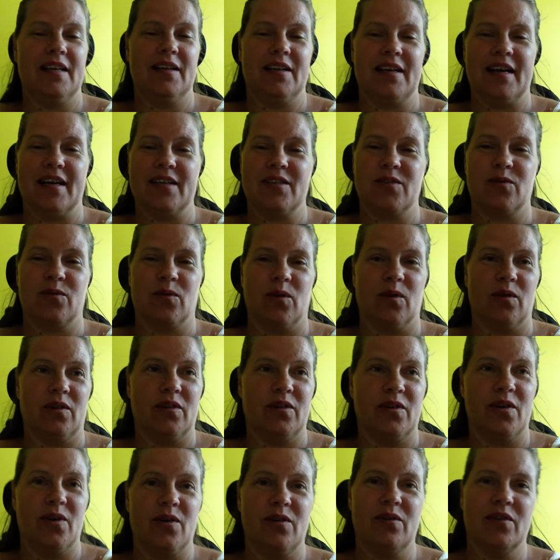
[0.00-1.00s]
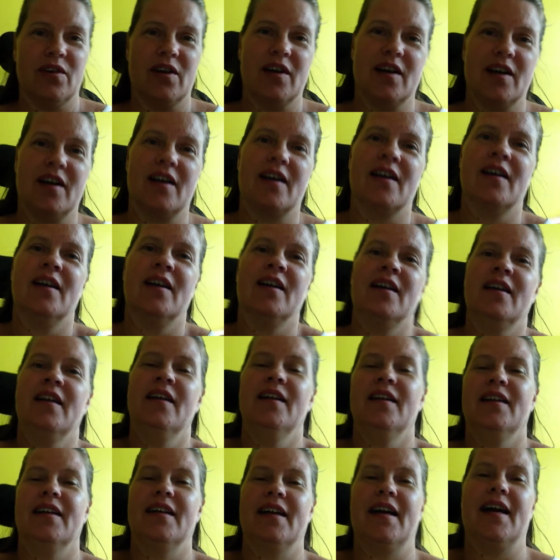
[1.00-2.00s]
got to rolling over,
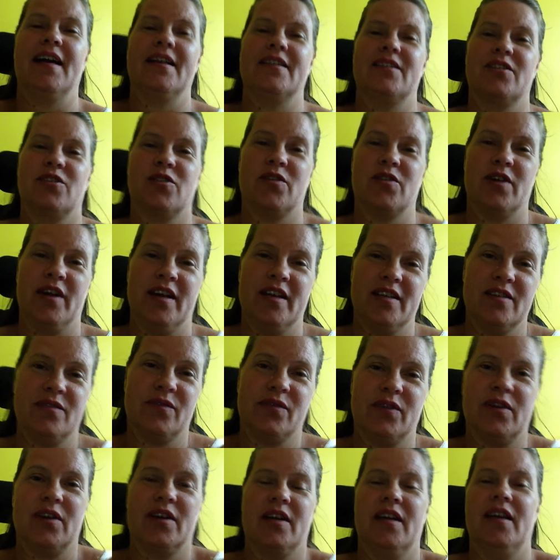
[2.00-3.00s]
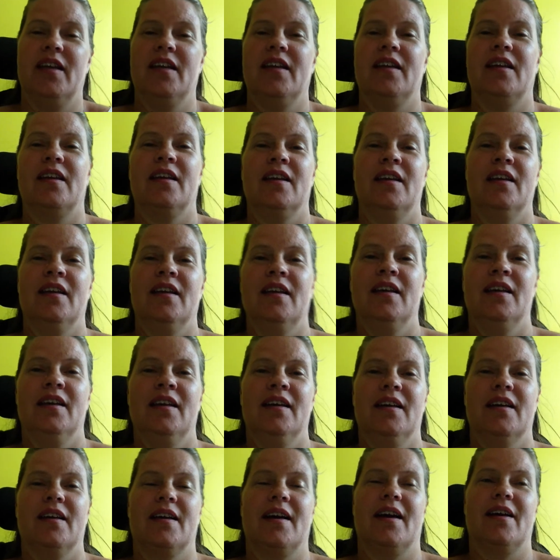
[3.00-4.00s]
got to transferring,
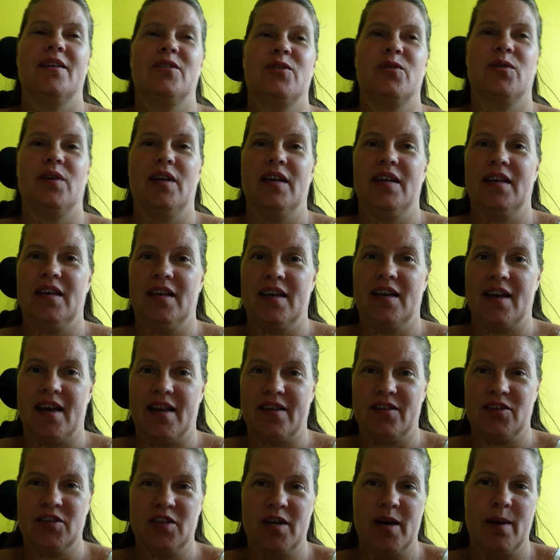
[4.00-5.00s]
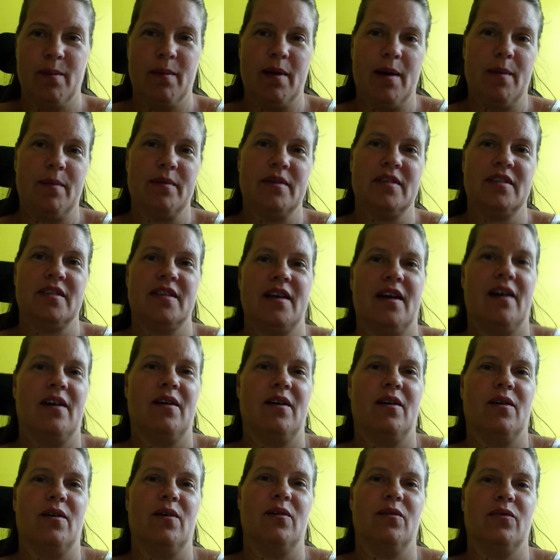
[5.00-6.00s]
got to getting in and out of the chair by
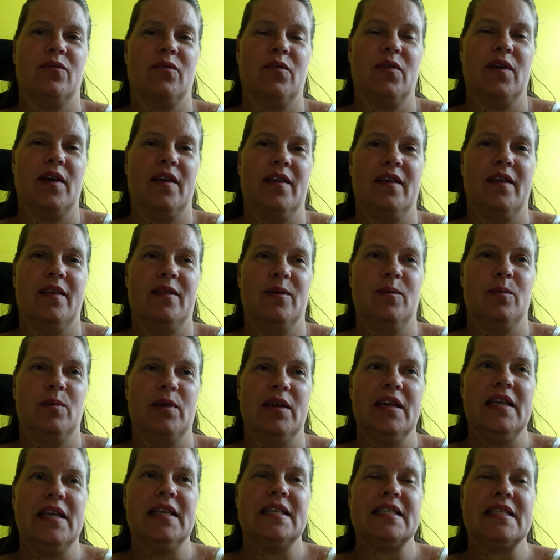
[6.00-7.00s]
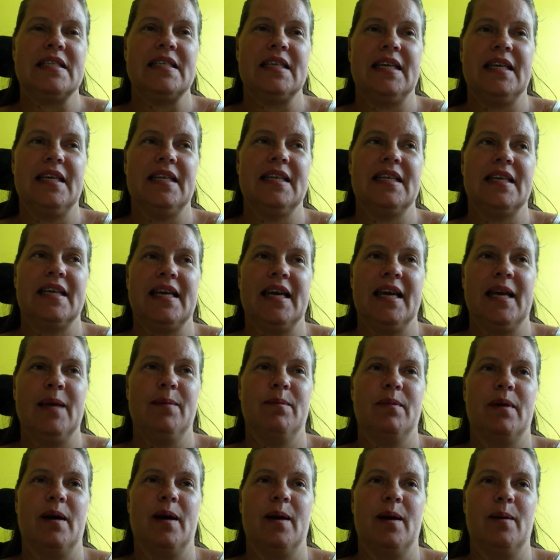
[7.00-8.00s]
myself, and then the biggest thing that
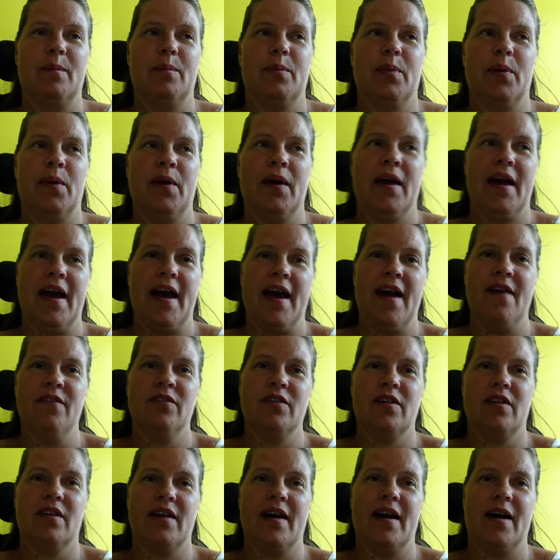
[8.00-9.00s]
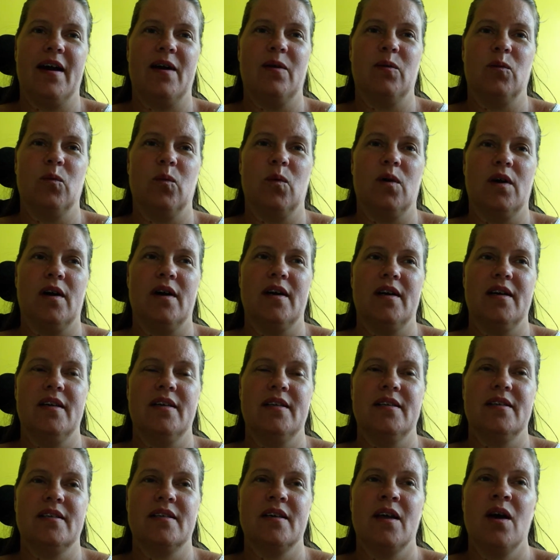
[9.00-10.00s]
came up after that
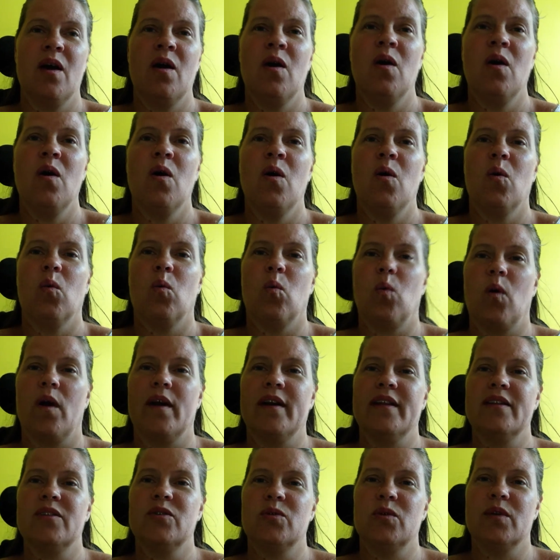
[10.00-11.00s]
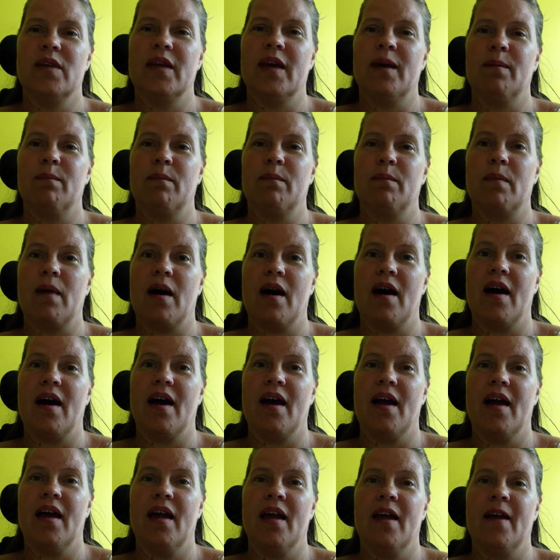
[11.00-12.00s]
was wanting to get
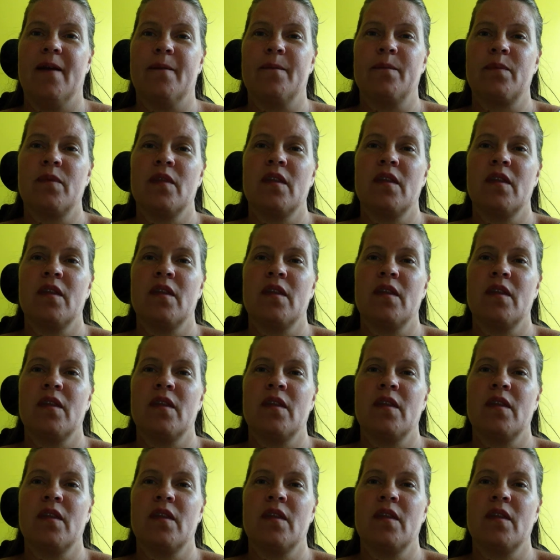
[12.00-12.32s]
my